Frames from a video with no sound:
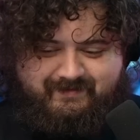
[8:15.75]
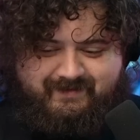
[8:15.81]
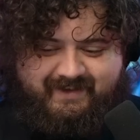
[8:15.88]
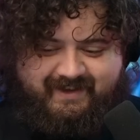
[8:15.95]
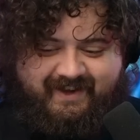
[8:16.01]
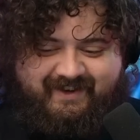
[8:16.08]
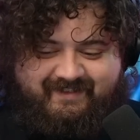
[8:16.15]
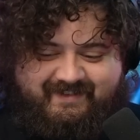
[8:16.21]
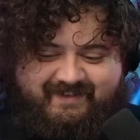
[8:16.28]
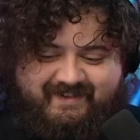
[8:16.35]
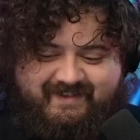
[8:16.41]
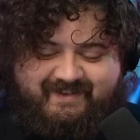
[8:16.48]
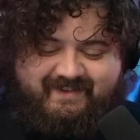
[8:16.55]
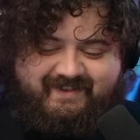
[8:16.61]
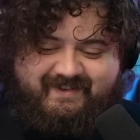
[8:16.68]
Yeah.
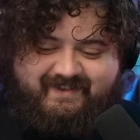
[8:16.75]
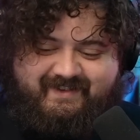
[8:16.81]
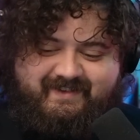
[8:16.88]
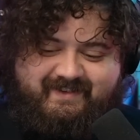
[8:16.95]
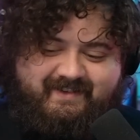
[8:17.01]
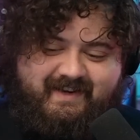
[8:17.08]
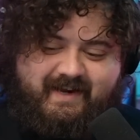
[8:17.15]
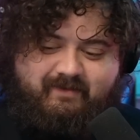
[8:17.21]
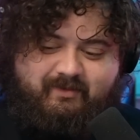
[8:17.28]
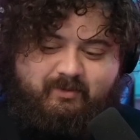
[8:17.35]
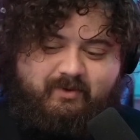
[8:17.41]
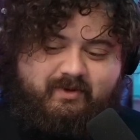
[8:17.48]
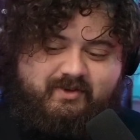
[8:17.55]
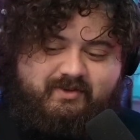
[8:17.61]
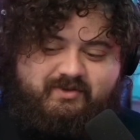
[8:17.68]

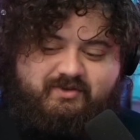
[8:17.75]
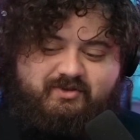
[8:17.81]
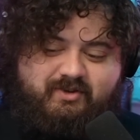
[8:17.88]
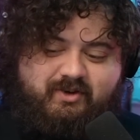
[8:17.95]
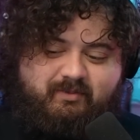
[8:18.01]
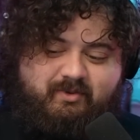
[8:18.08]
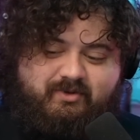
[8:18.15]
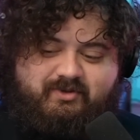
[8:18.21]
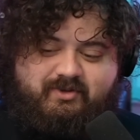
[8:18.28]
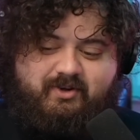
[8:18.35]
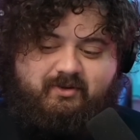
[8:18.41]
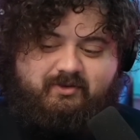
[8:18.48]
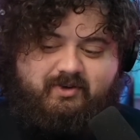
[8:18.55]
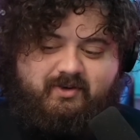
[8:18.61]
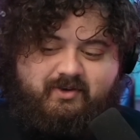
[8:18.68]
Everyone is super
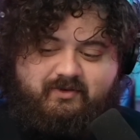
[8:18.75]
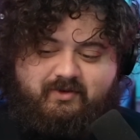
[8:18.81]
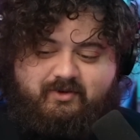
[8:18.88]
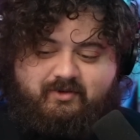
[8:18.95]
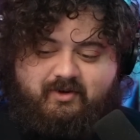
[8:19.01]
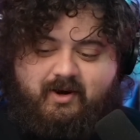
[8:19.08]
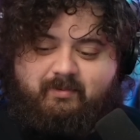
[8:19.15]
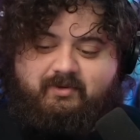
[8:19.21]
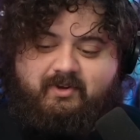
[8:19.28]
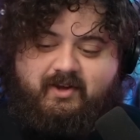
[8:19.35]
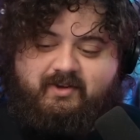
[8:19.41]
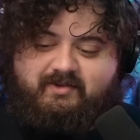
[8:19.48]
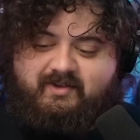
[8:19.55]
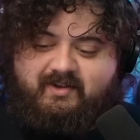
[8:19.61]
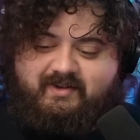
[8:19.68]
stoked on the crop
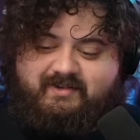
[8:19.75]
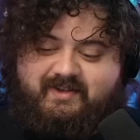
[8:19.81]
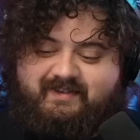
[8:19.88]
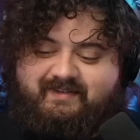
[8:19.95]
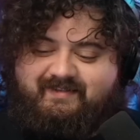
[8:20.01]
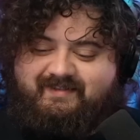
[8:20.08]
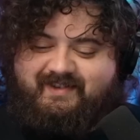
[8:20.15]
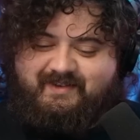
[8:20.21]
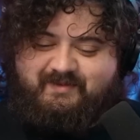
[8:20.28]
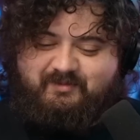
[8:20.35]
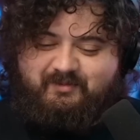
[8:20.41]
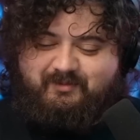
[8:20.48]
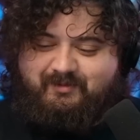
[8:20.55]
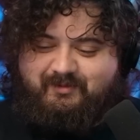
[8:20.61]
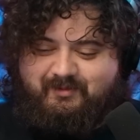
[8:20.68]
dust that's
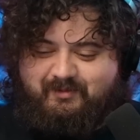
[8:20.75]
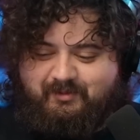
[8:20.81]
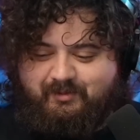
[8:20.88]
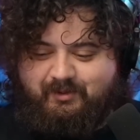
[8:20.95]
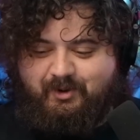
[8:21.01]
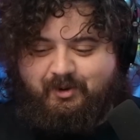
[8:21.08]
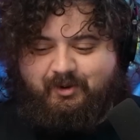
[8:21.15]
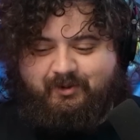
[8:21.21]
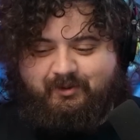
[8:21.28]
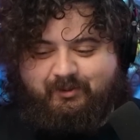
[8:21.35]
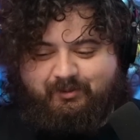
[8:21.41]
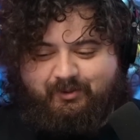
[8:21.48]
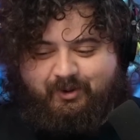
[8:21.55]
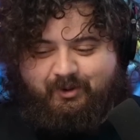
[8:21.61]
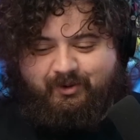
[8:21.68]

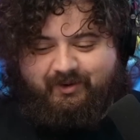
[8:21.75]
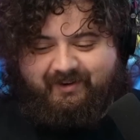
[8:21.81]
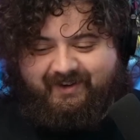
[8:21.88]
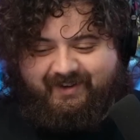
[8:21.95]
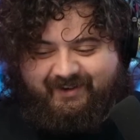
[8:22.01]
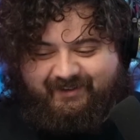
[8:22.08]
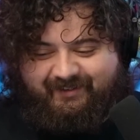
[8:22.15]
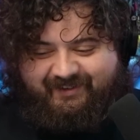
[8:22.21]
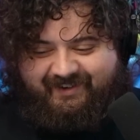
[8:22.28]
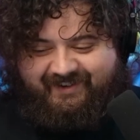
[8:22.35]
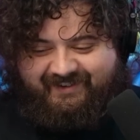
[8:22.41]
rolling in right